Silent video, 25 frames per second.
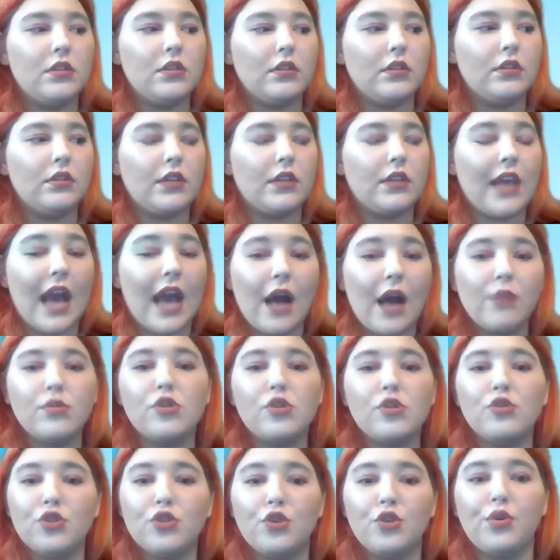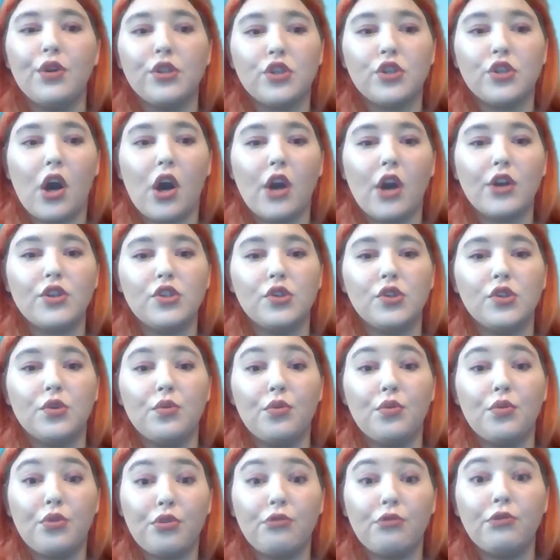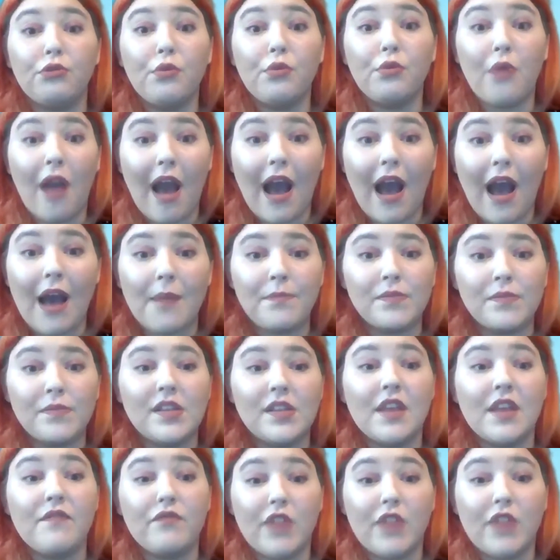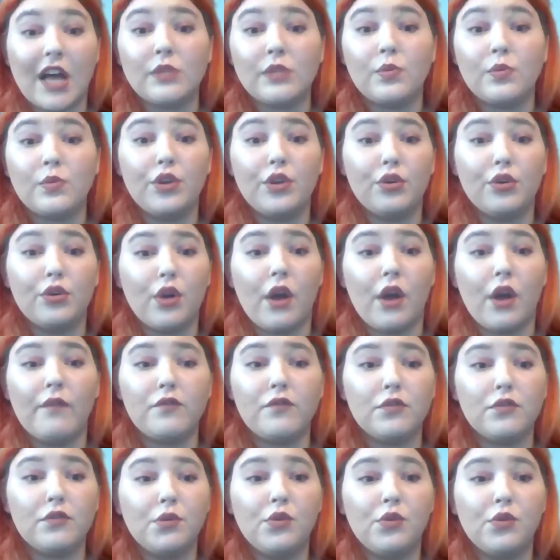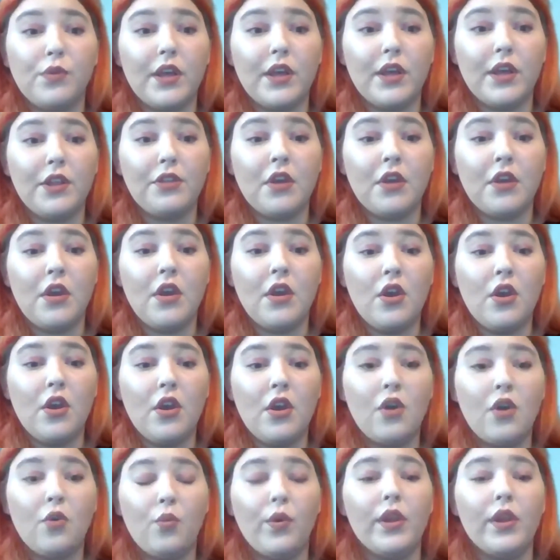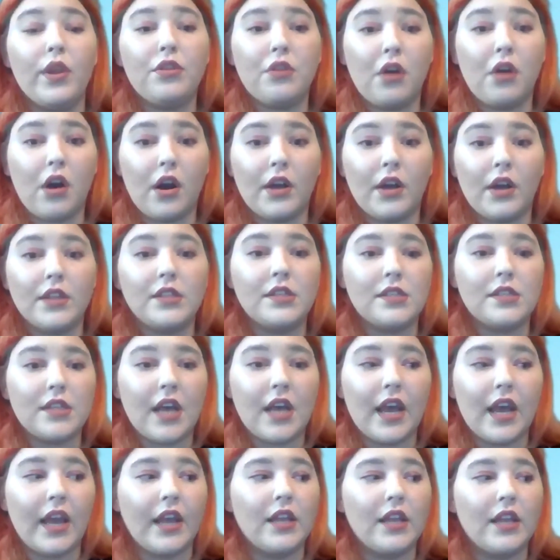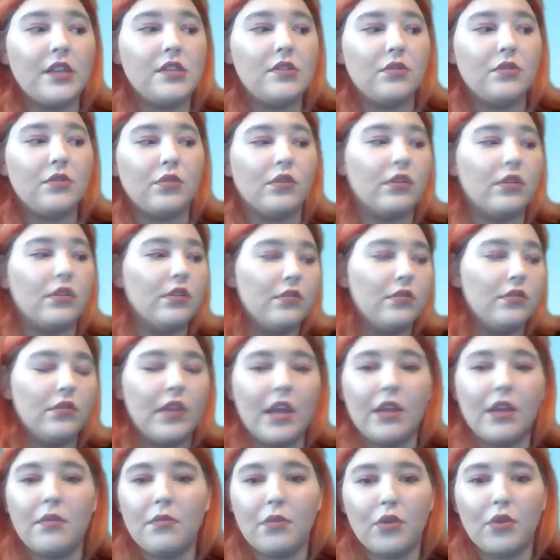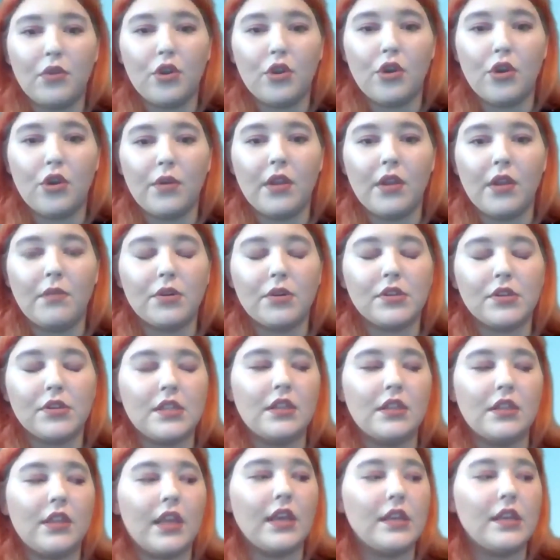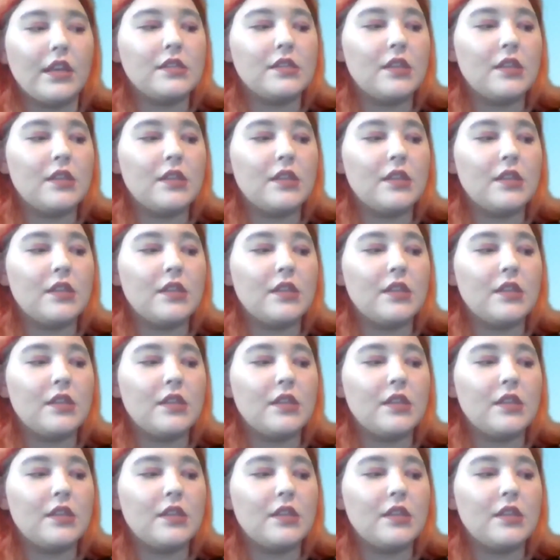counselors you can talk to through apps if that's what you're comfortable with on-site or in-person things